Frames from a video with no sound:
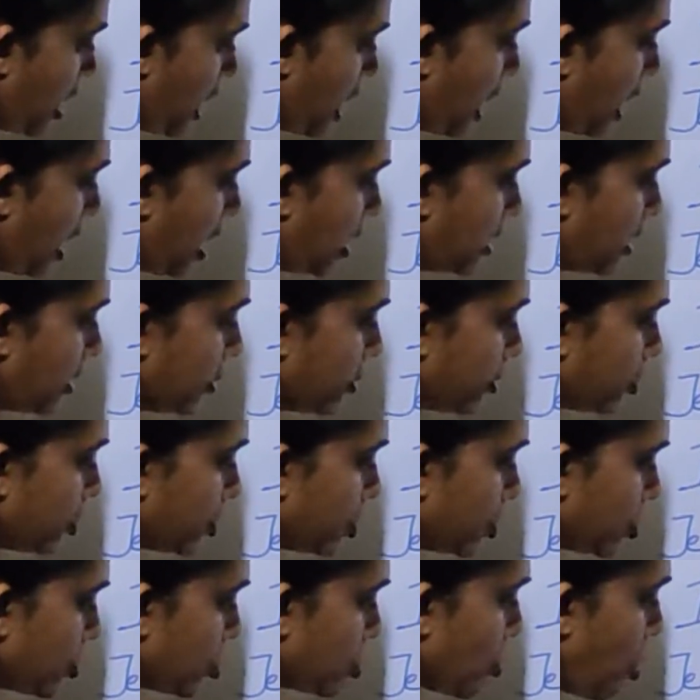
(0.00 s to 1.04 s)
are
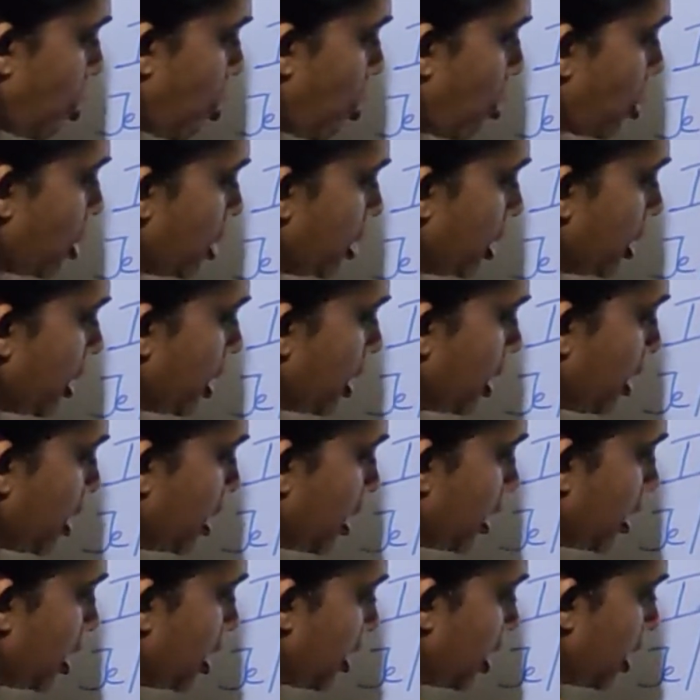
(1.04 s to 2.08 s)
tall.
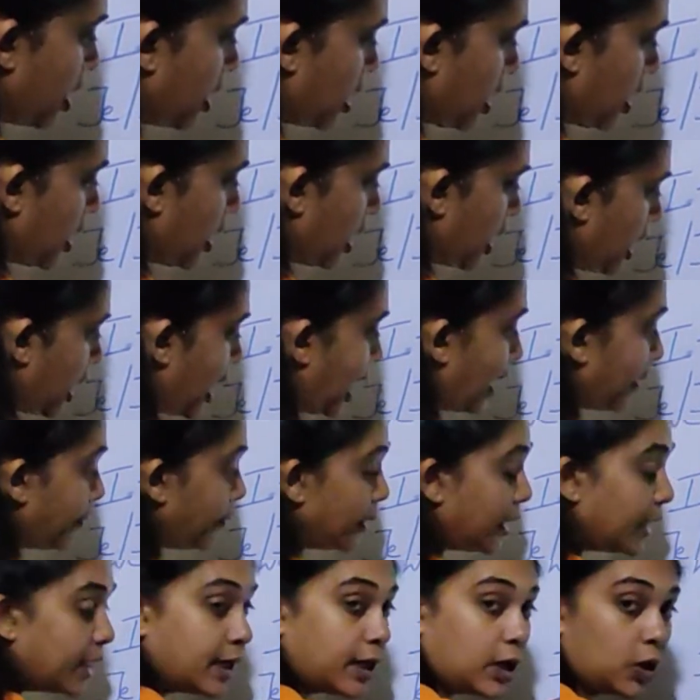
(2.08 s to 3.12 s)

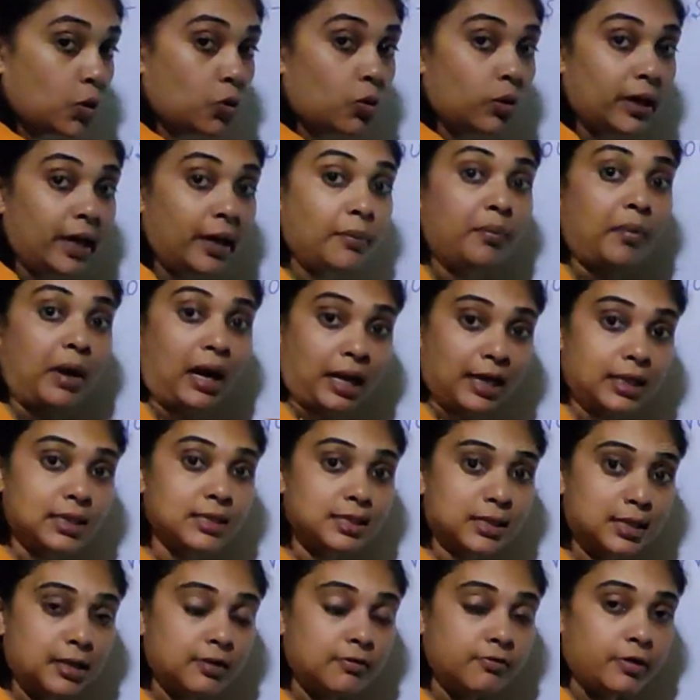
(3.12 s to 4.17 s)
I'm including
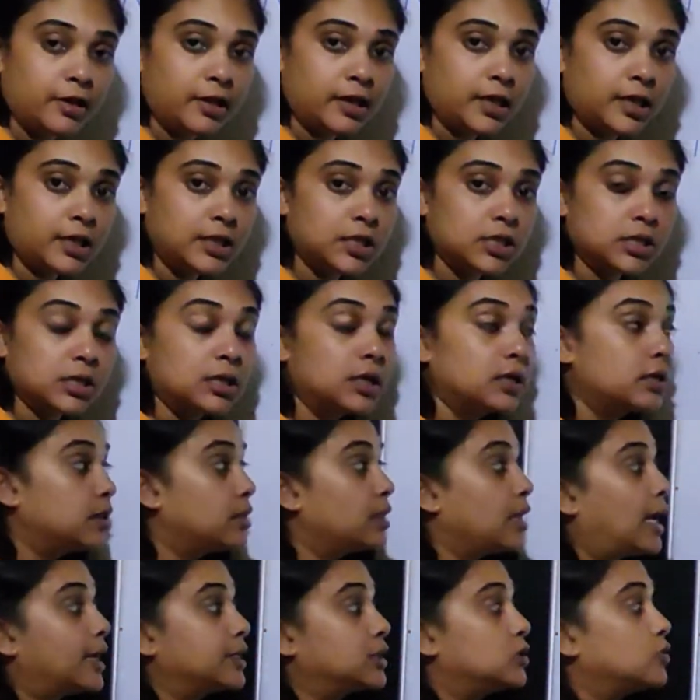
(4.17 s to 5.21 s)
myself in it.
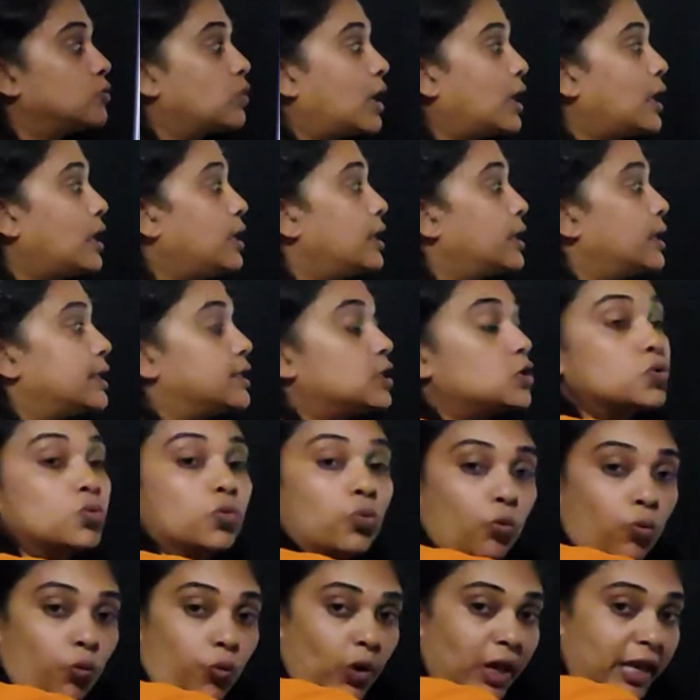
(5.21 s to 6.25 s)
That's why it's
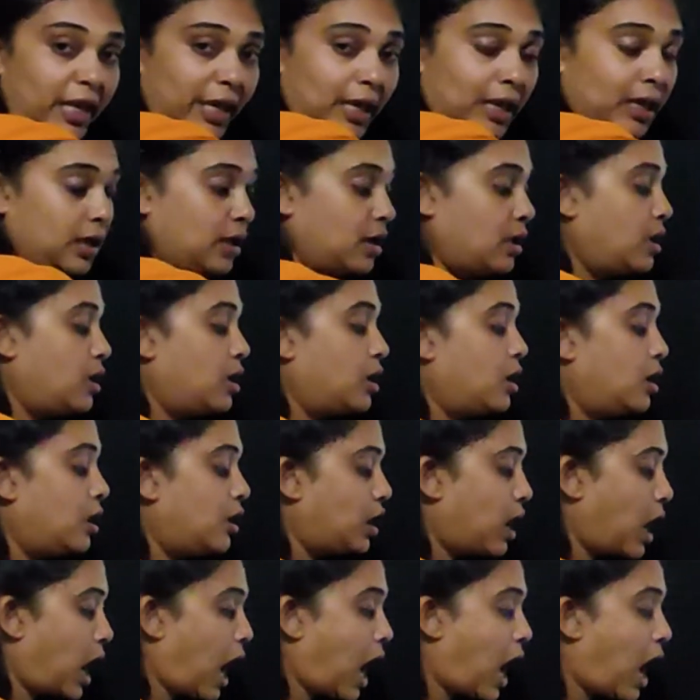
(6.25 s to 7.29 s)
we.
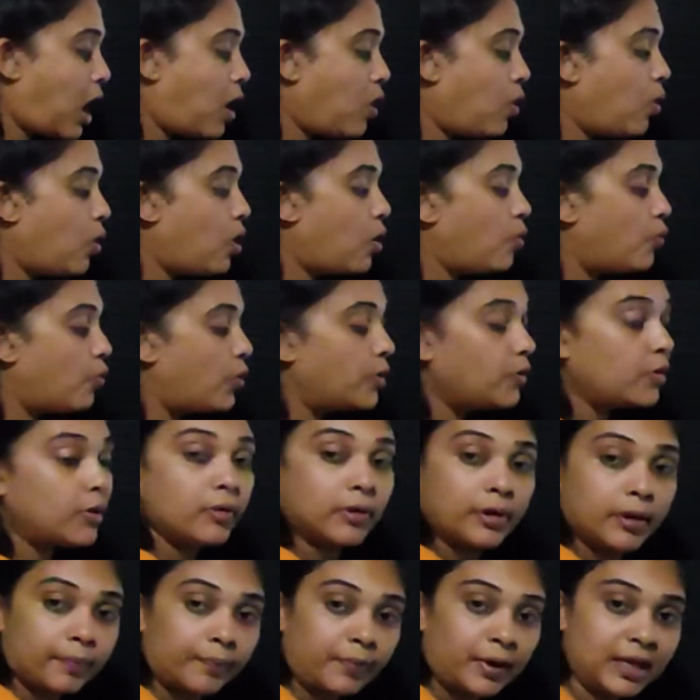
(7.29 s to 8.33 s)
How we will be